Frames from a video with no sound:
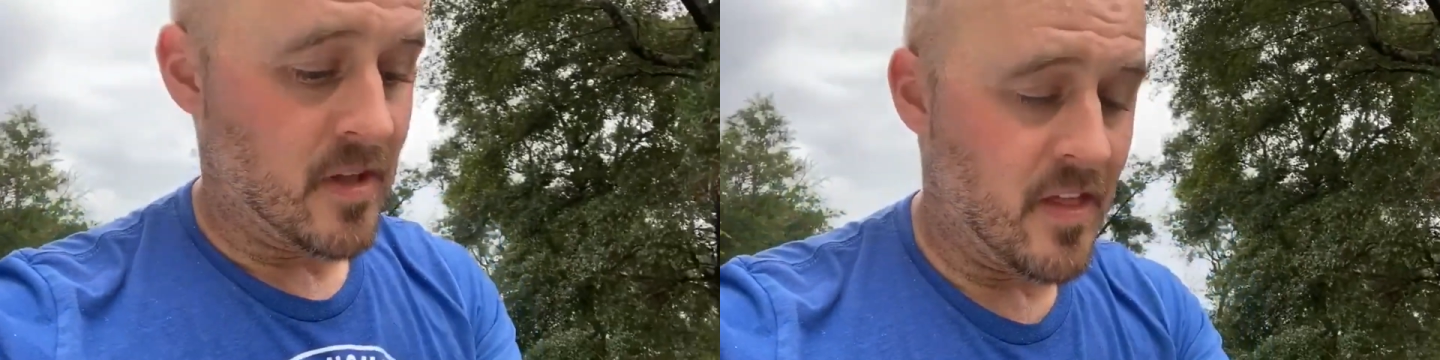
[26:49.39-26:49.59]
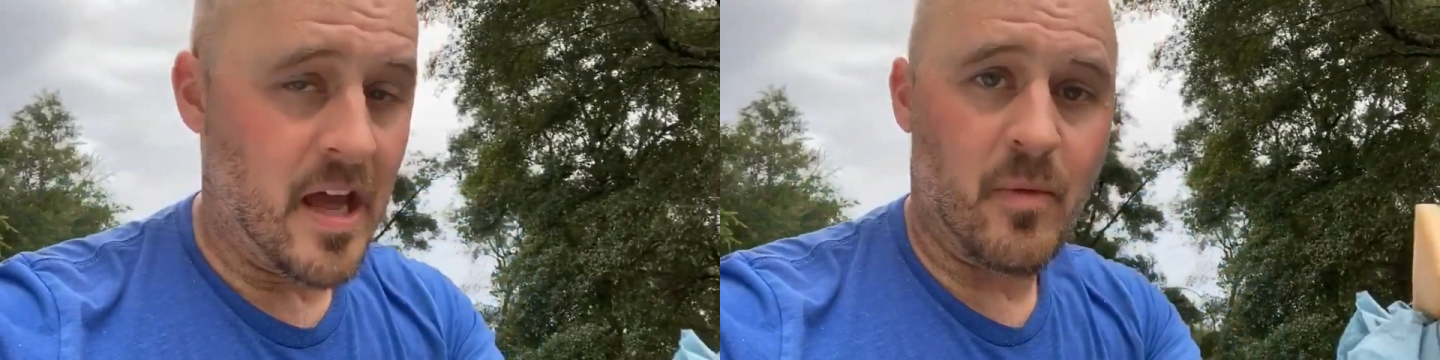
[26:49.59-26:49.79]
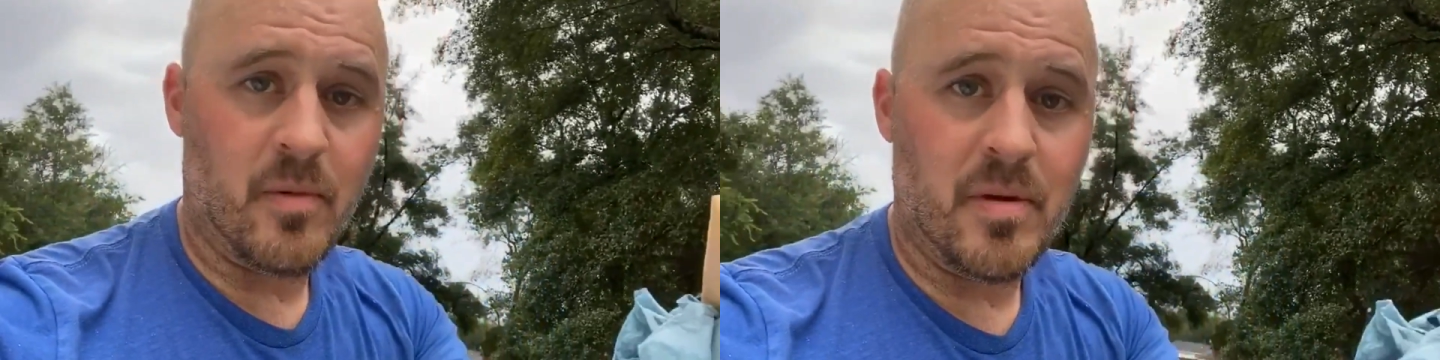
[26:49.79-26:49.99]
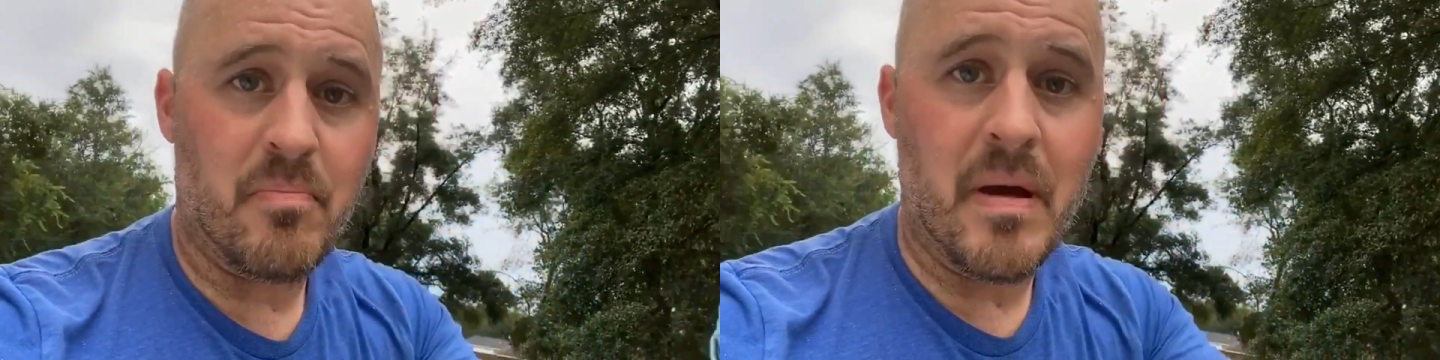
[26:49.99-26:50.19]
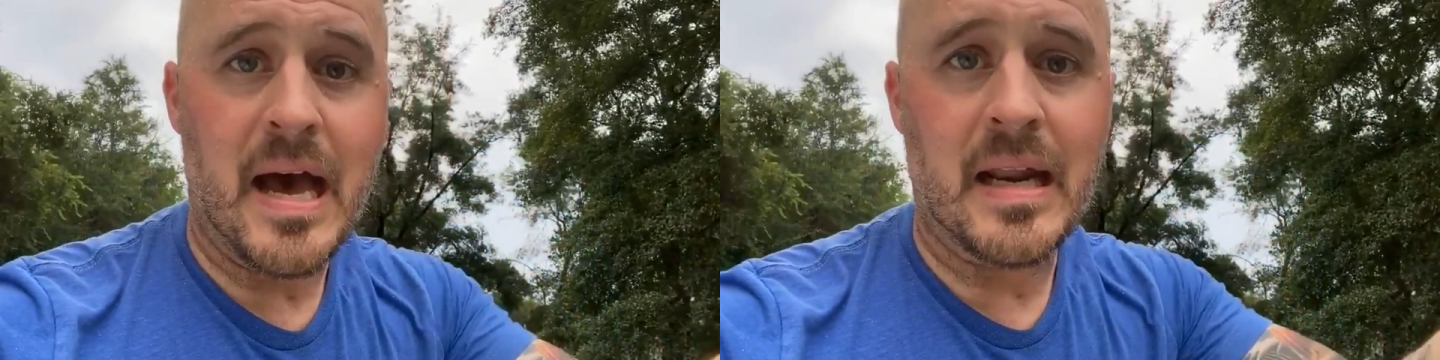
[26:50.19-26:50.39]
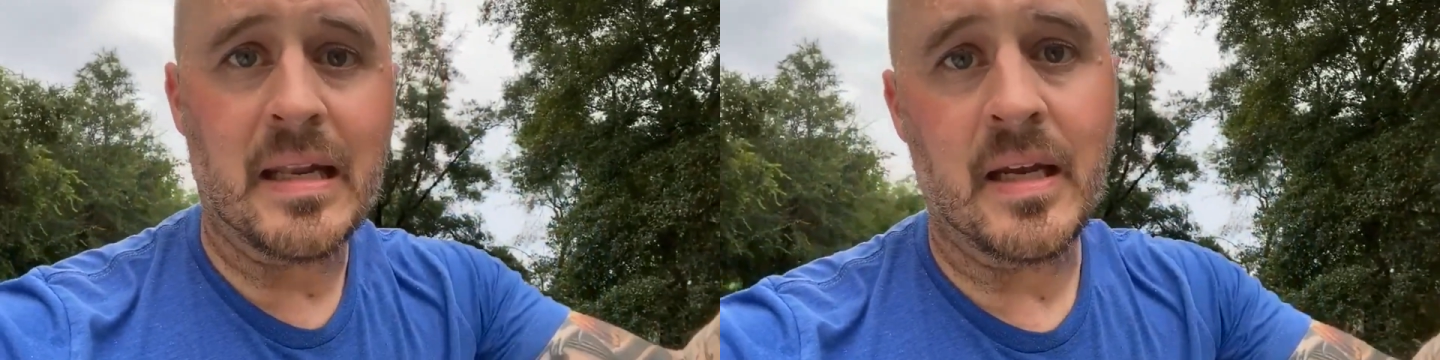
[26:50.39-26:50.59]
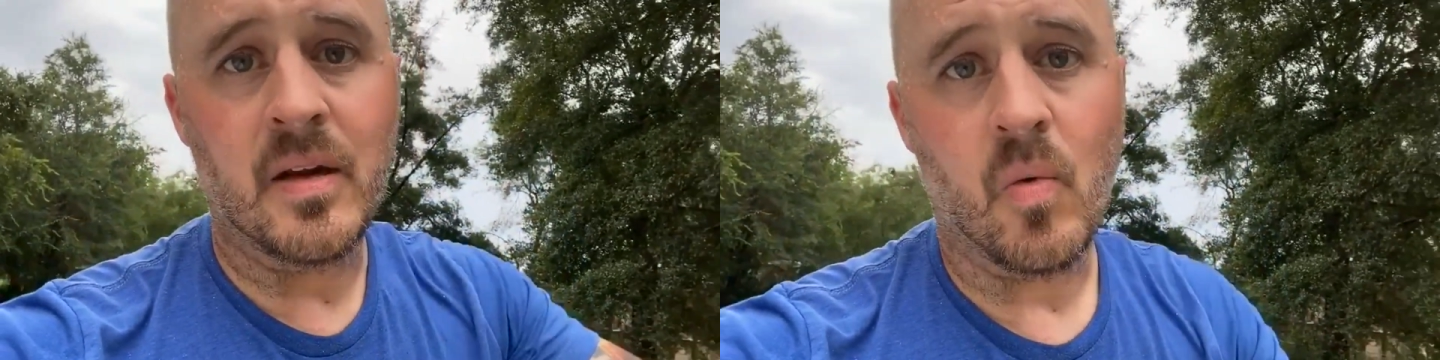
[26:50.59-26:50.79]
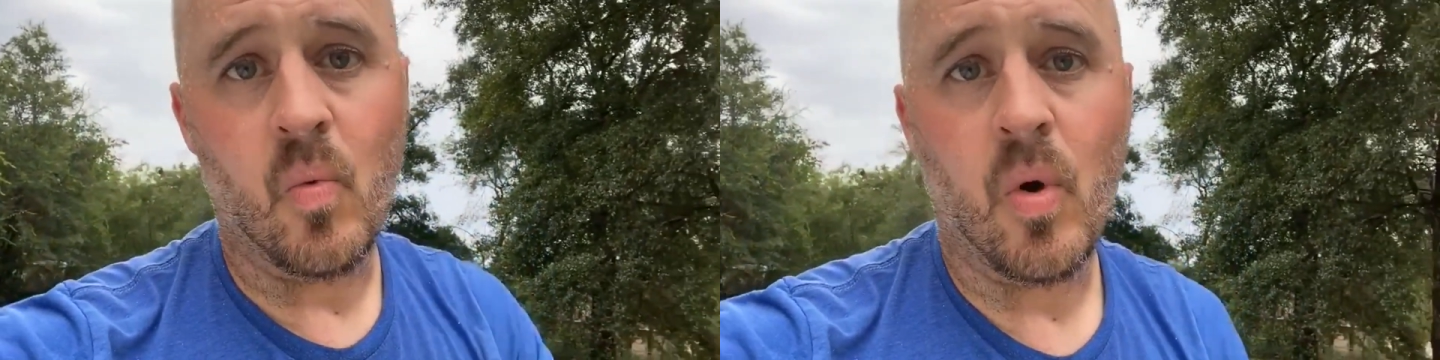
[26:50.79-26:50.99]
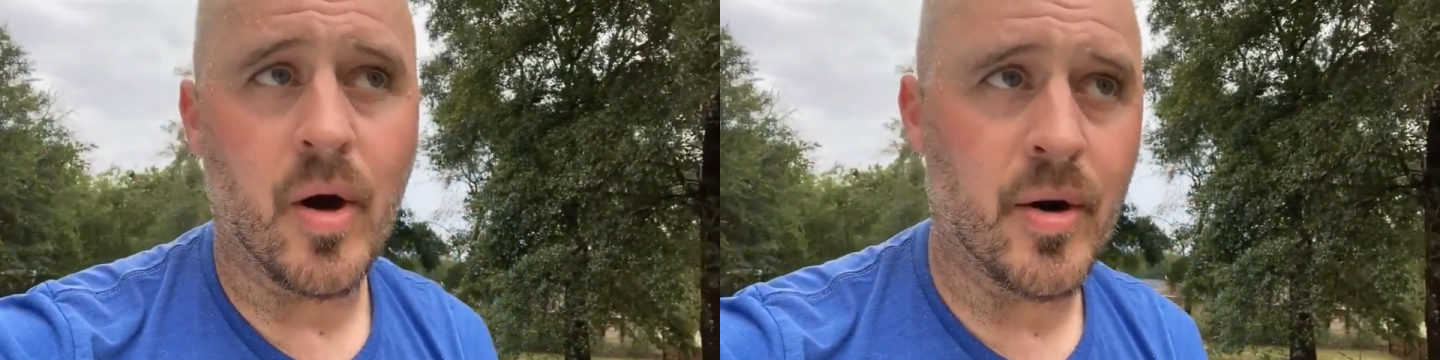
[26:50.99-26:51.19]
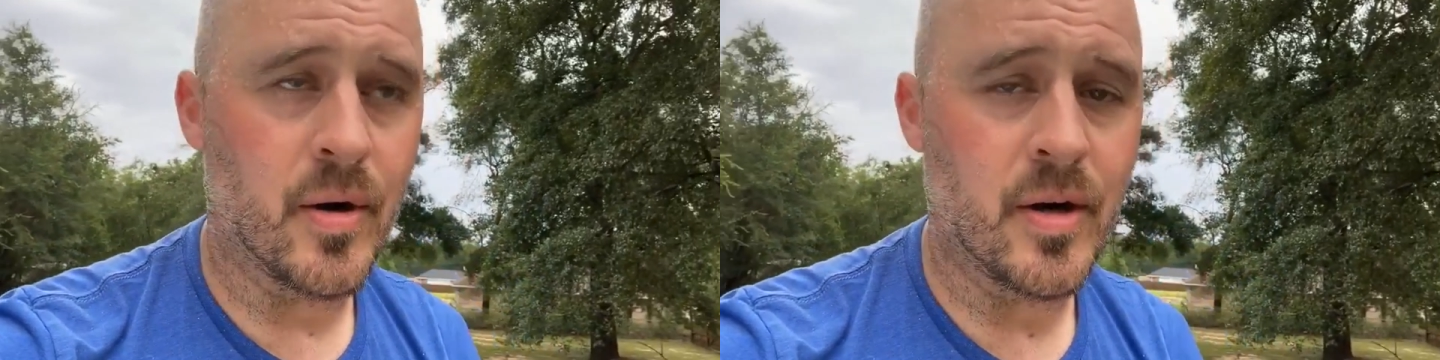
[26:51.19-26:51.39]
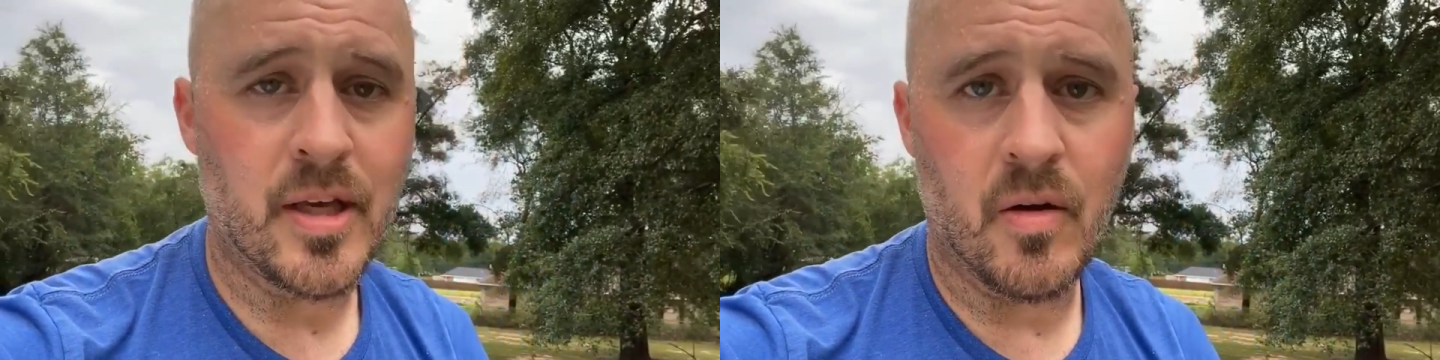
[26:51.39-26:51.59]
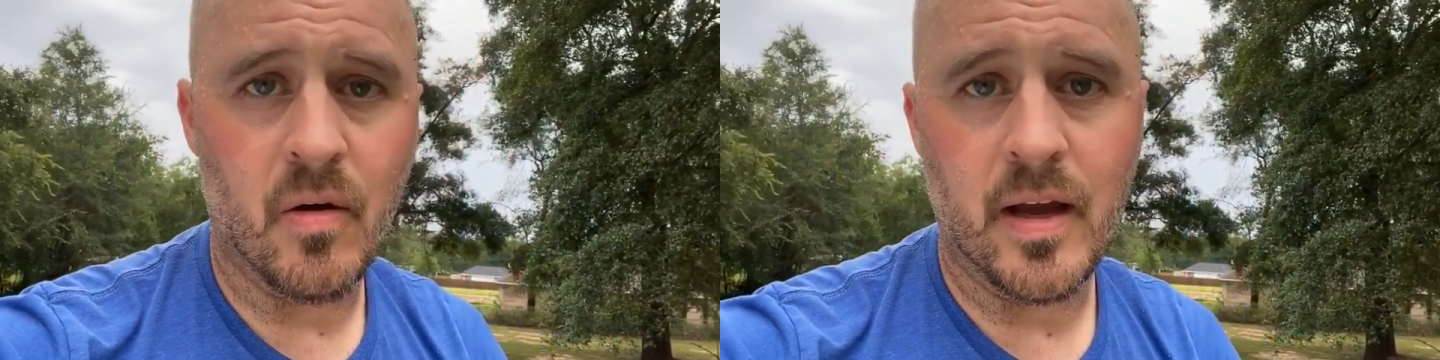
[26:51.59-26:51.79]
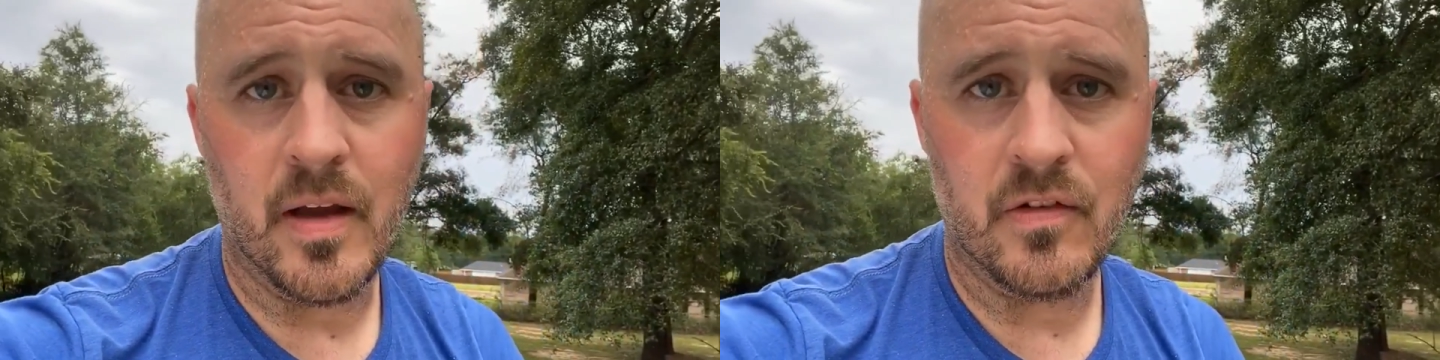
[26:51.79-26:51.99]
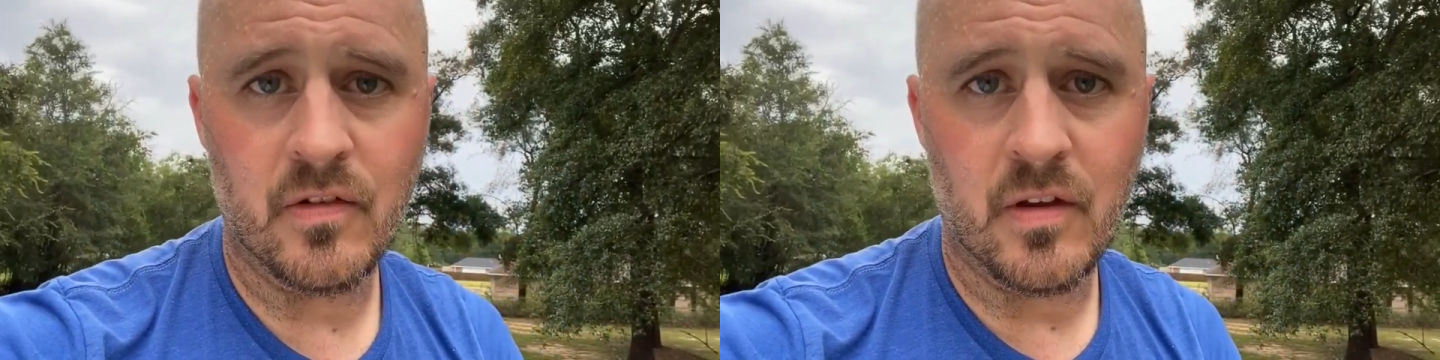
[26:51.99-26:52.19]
that I would be battling water egress